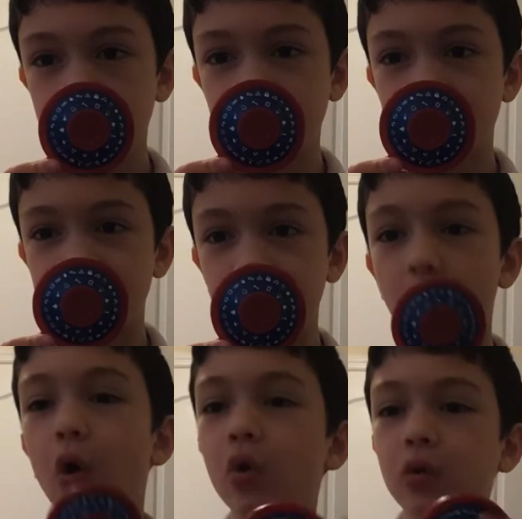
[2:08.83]
the
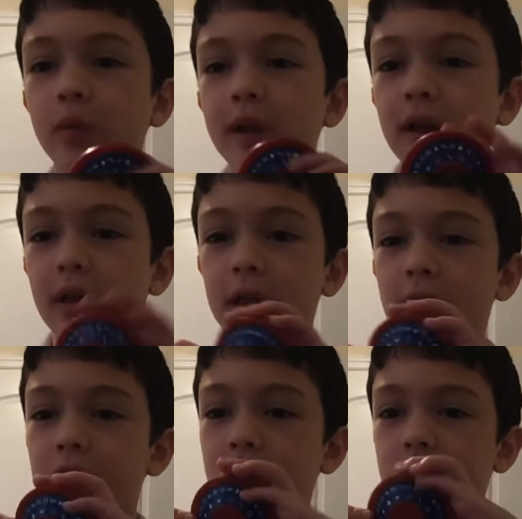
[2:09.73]
decoder wheel,
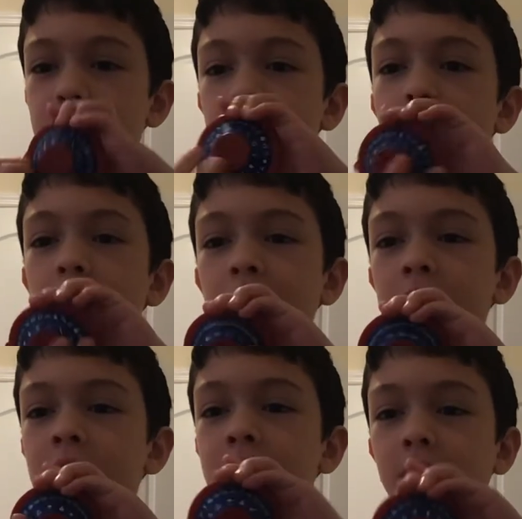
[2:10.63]
the
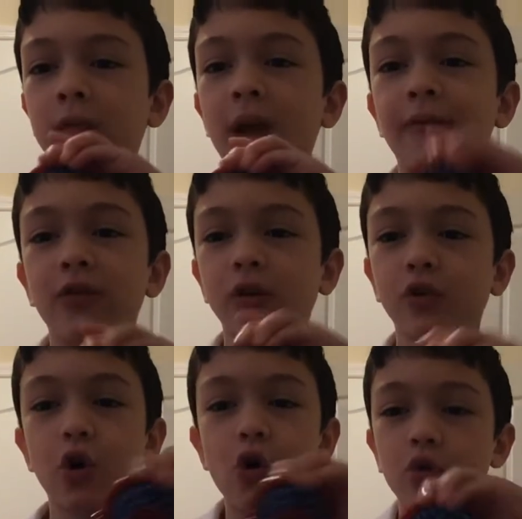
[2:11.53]
small decipher
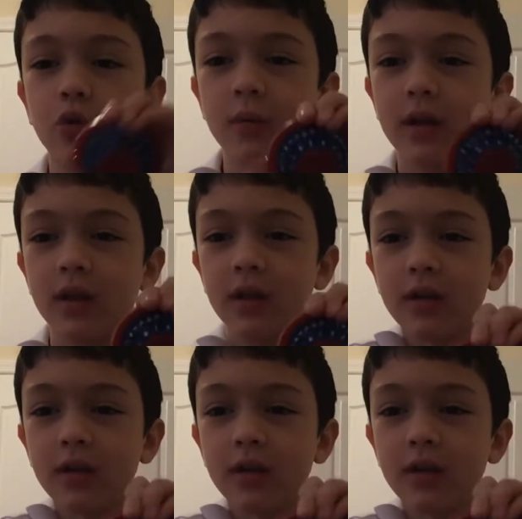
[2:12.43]
coder wheel.